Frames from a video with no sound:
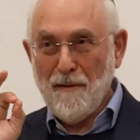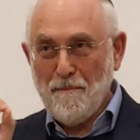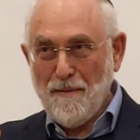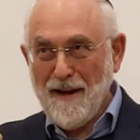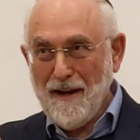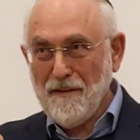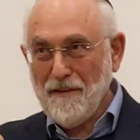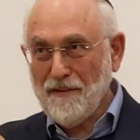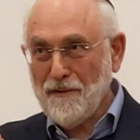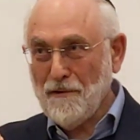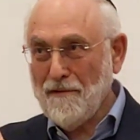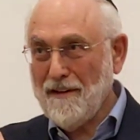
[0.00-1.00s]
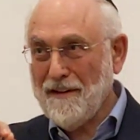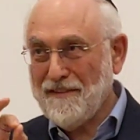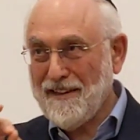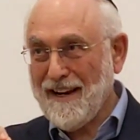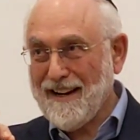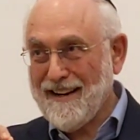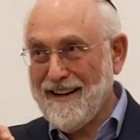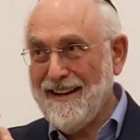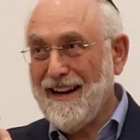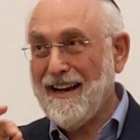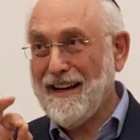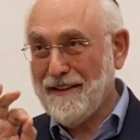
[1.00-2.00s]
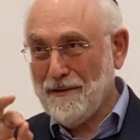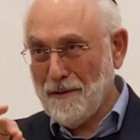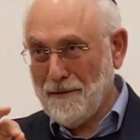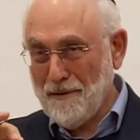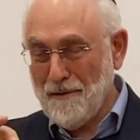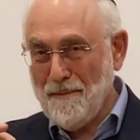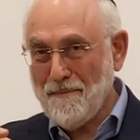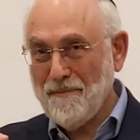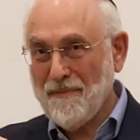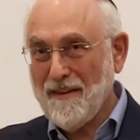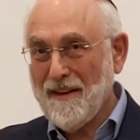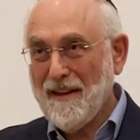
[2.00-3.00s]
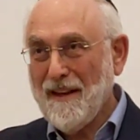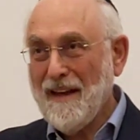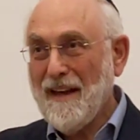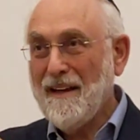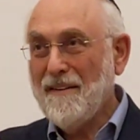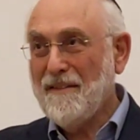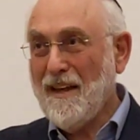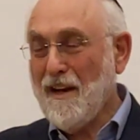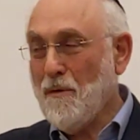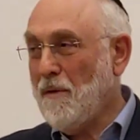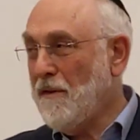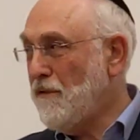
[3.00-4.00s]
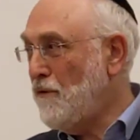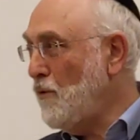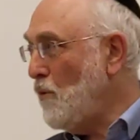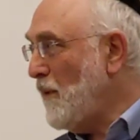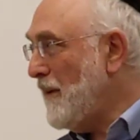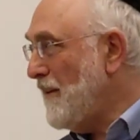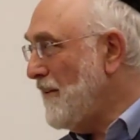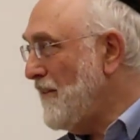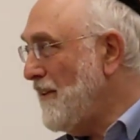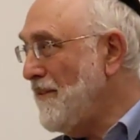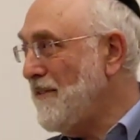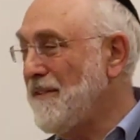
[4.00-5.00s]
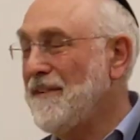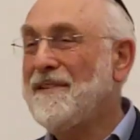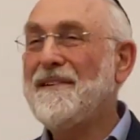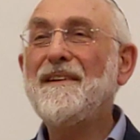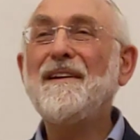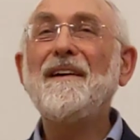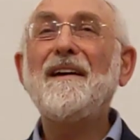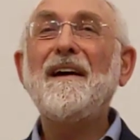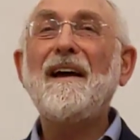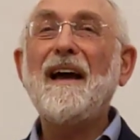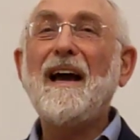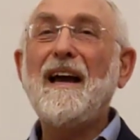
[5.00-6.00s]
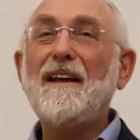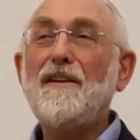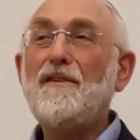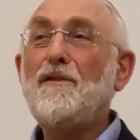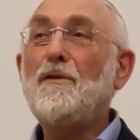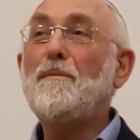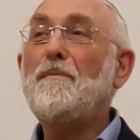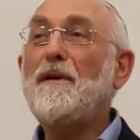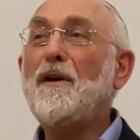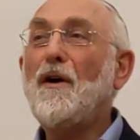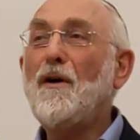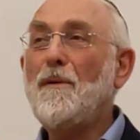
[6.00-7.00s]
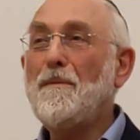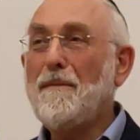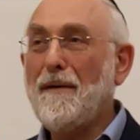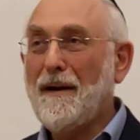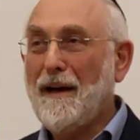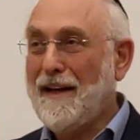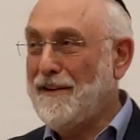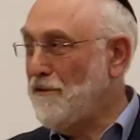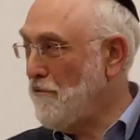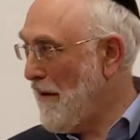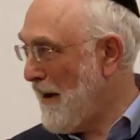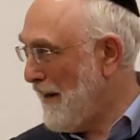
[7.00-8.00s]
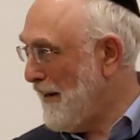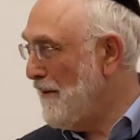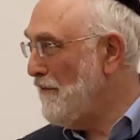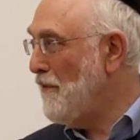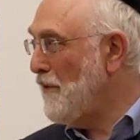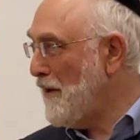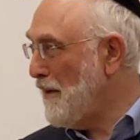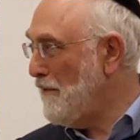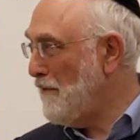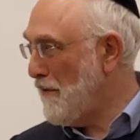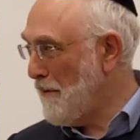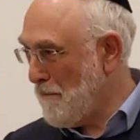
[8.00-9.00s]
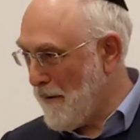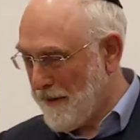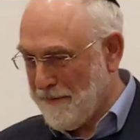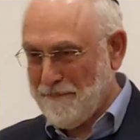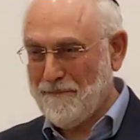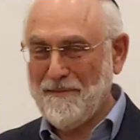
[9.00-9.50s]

prepare the story exactly like I told you, take with two witnesses, and you'll be home and dry. Forgive the pun.